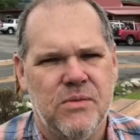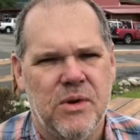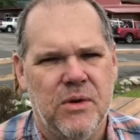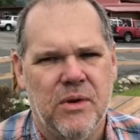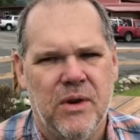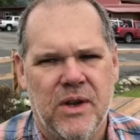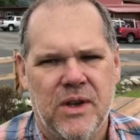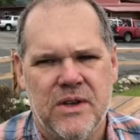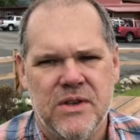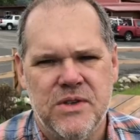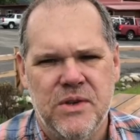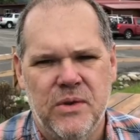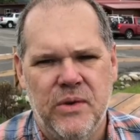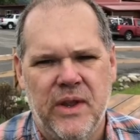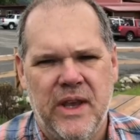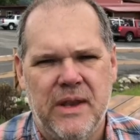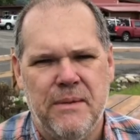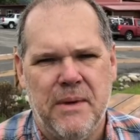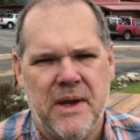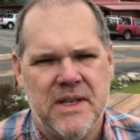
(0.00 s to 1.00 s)
we were on a
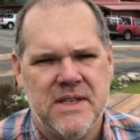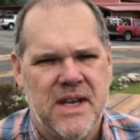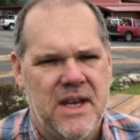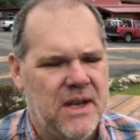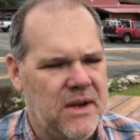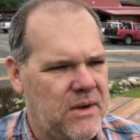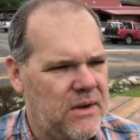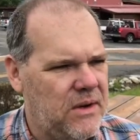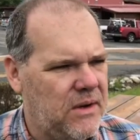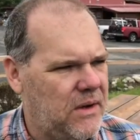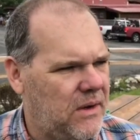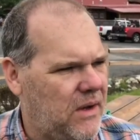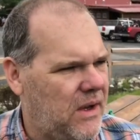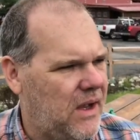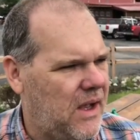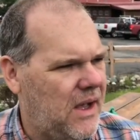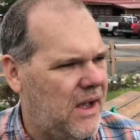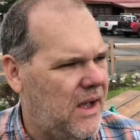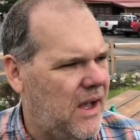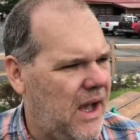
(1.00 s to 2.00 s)
two-lane Montana
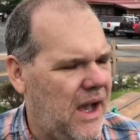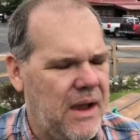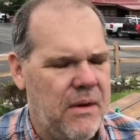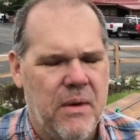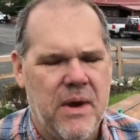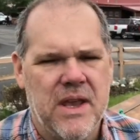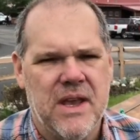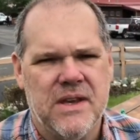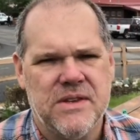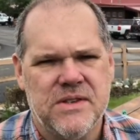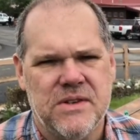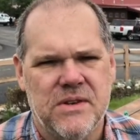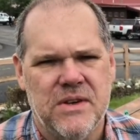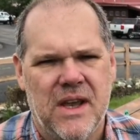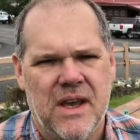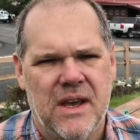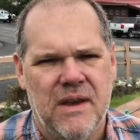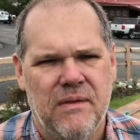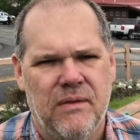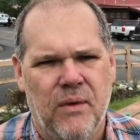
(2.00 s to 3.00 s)
uh, highway
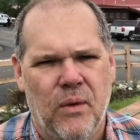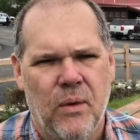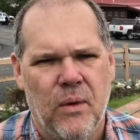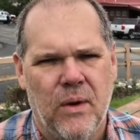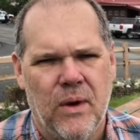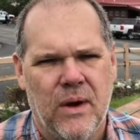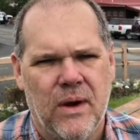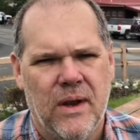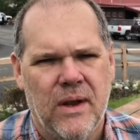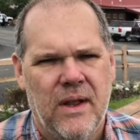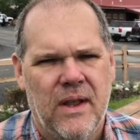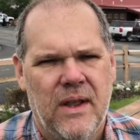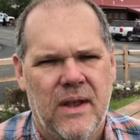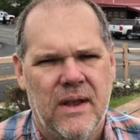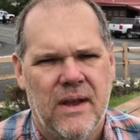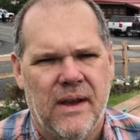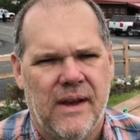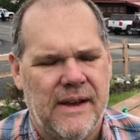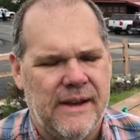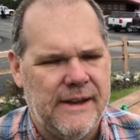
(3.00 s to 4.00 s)
yesterday for
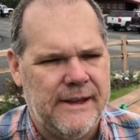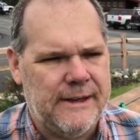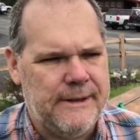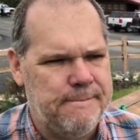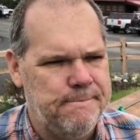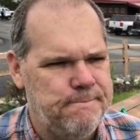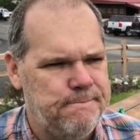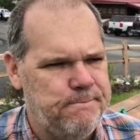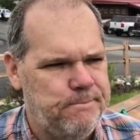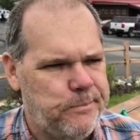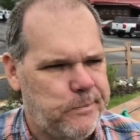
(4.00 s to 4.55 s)
um,